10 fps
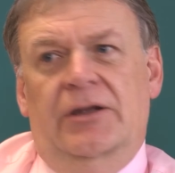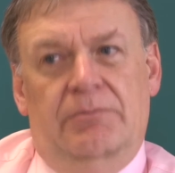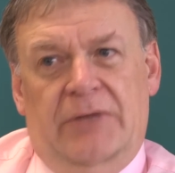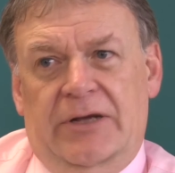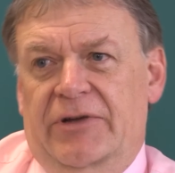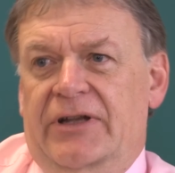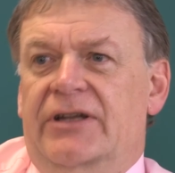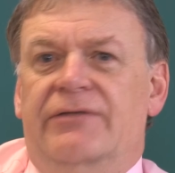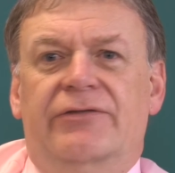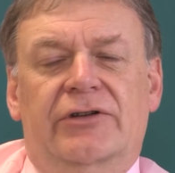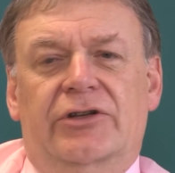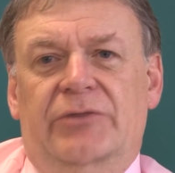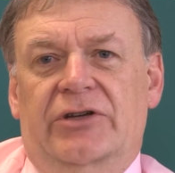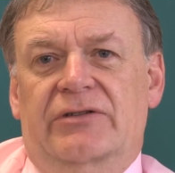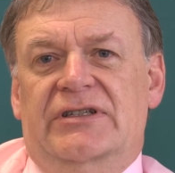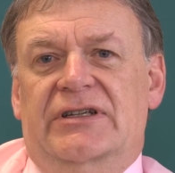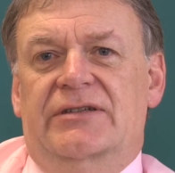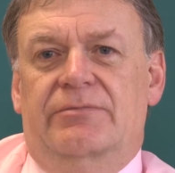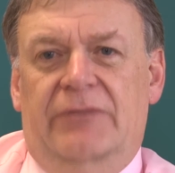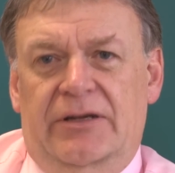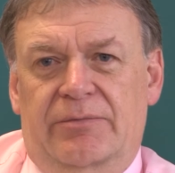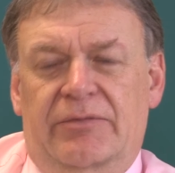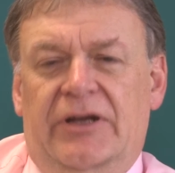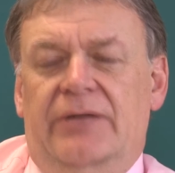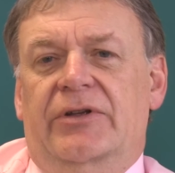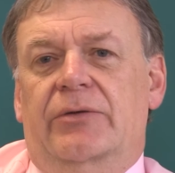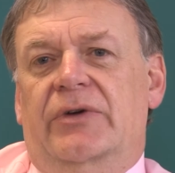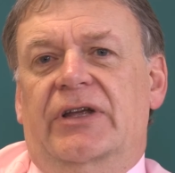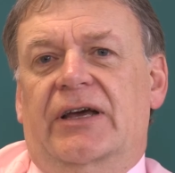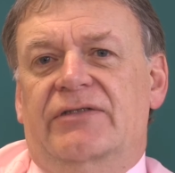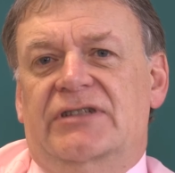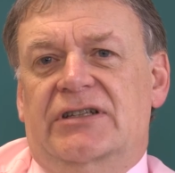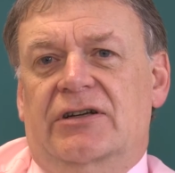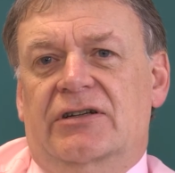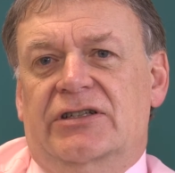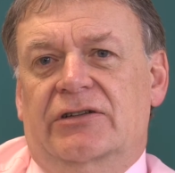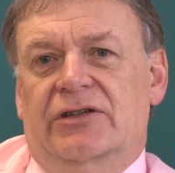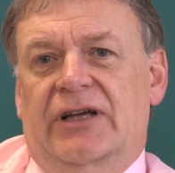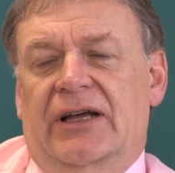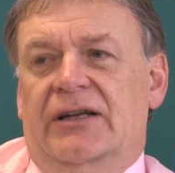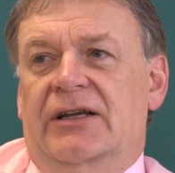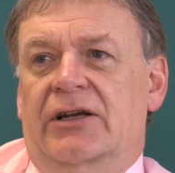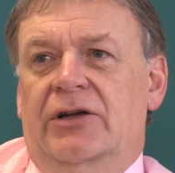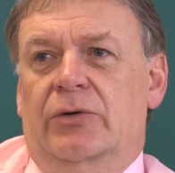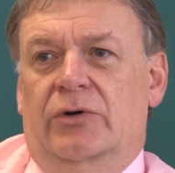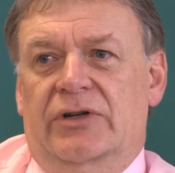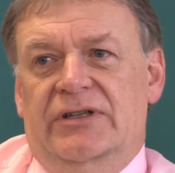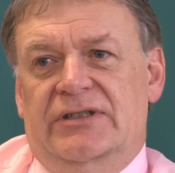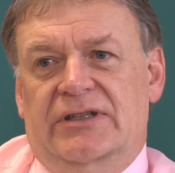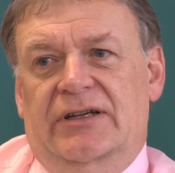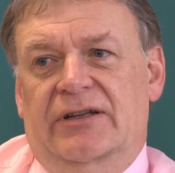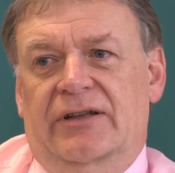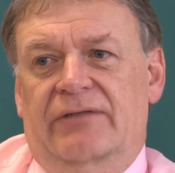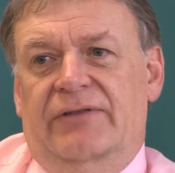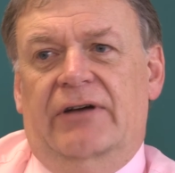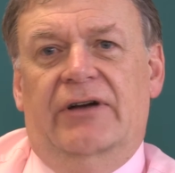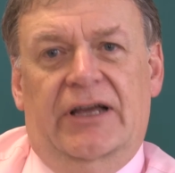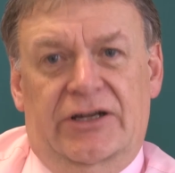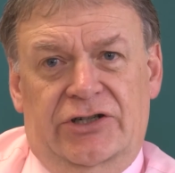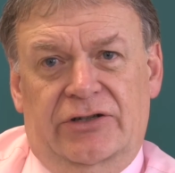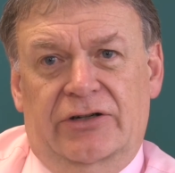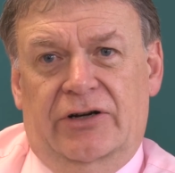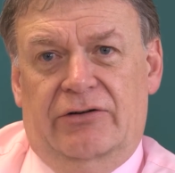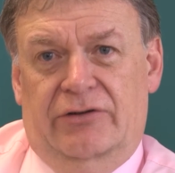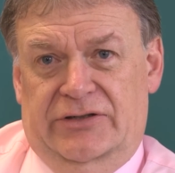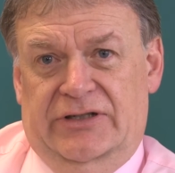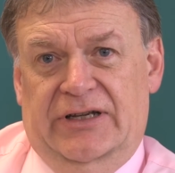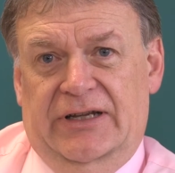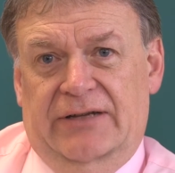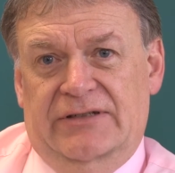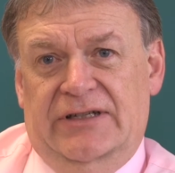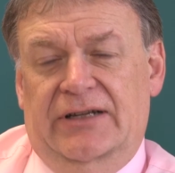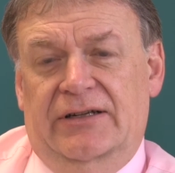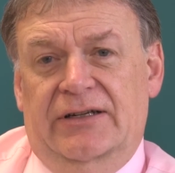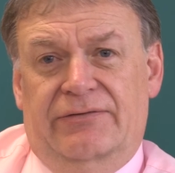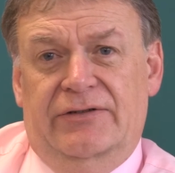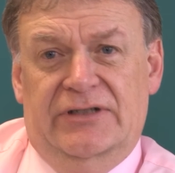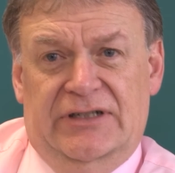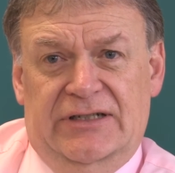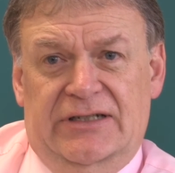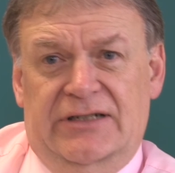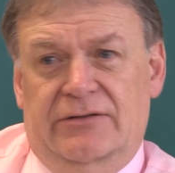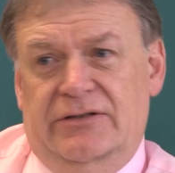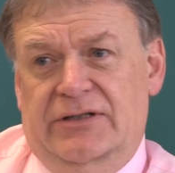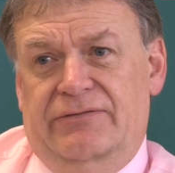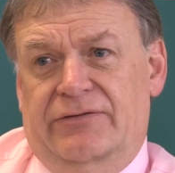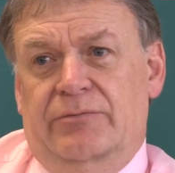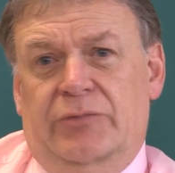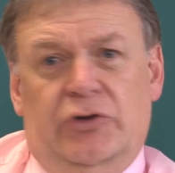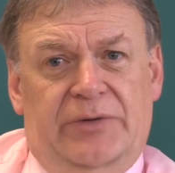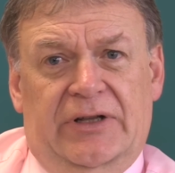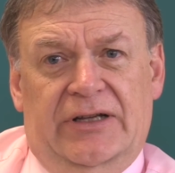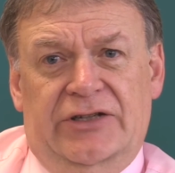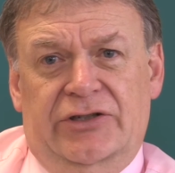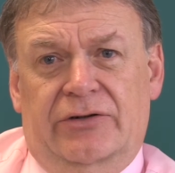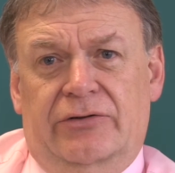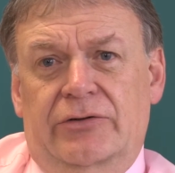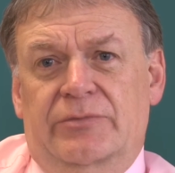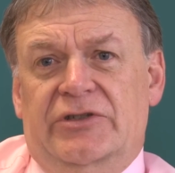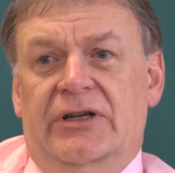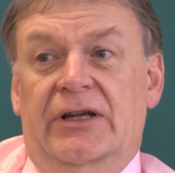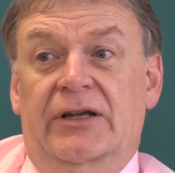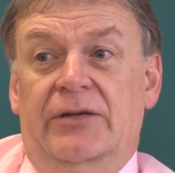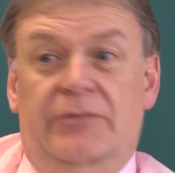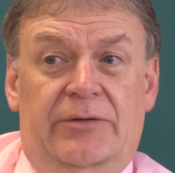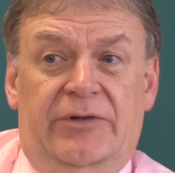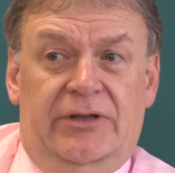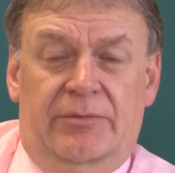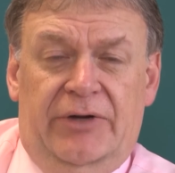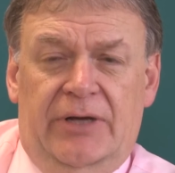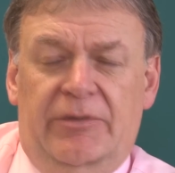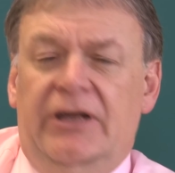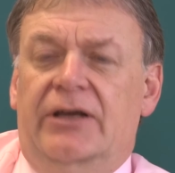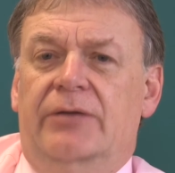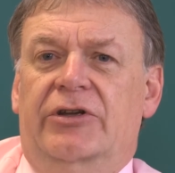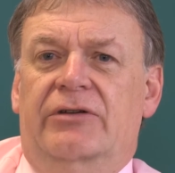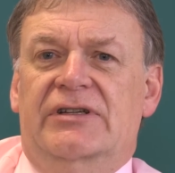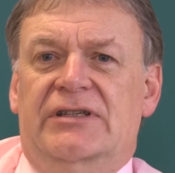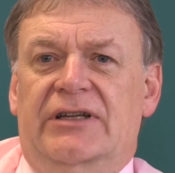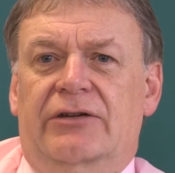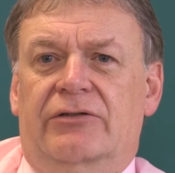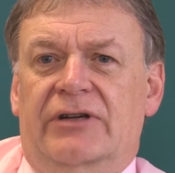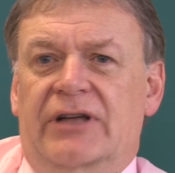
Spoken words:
Maybe in different communities, maybe we have to start to look at what is the variation across the county in different cities or different population groups, maybe in the BME community or in